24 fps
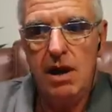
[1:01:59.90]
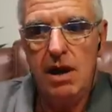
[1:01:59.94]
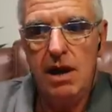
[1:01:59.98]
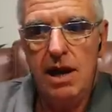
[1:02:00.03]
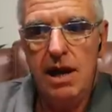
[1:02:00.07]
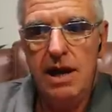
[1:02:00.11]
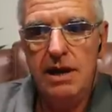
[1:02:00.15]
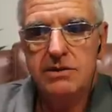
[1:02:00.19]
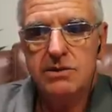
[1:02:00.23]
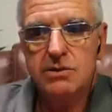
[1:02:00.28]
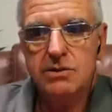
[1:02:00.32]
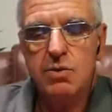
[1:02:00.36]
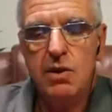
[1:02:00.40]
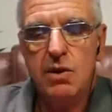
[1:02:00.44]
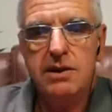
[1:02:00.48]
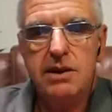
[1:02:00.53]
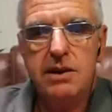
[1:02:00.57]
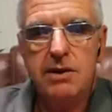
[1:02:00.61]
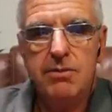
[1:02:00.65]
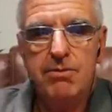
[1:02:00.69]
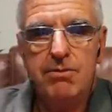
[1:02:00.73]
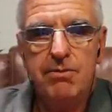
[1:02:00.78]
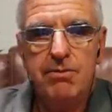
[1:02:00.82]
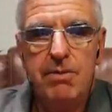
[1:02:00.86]
It's one of
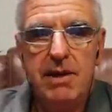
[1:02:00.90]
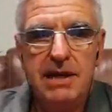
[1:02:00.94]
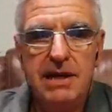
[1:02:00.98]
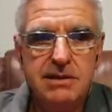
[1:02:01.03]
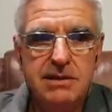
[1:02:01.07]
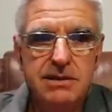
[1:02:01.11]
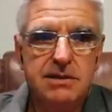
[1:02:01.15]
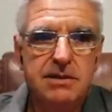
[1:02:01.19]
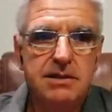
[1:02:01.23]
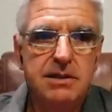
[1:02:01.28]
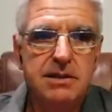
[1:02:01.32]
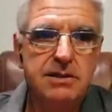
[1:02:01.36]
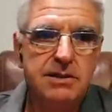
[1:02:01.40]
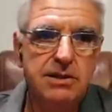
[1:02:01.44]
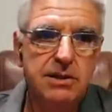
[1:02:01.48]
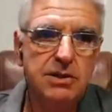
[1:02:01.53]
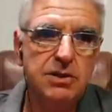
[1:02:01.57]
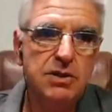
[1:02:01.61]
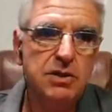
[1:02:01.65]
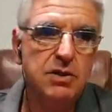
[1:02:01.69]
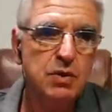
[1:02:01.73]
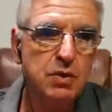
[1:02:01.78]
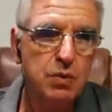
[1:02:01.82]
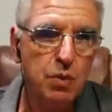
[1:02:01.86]
the best
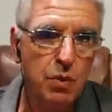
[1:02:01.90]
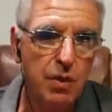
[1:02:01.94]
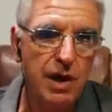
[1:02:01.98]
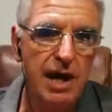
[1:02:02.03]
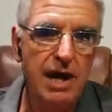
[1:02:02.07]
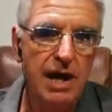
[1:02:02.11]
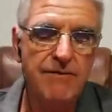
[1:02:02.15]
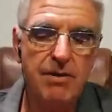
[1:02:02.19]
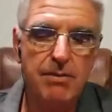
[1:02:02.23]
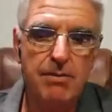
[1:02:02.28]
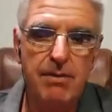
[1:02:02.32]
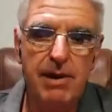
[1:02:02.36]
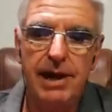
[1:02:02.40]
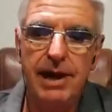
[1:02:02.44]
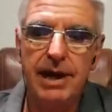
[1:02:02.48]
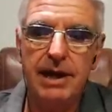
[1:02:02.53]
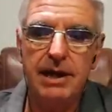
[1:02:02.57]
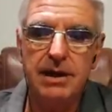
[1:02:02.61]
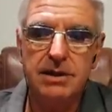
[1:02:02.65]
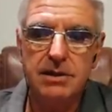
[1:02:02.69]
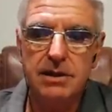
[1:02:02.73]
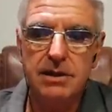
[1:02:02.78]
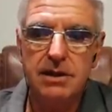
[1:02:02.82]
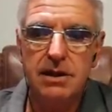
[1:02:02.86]
decisions we ever
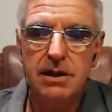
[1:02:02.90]
made.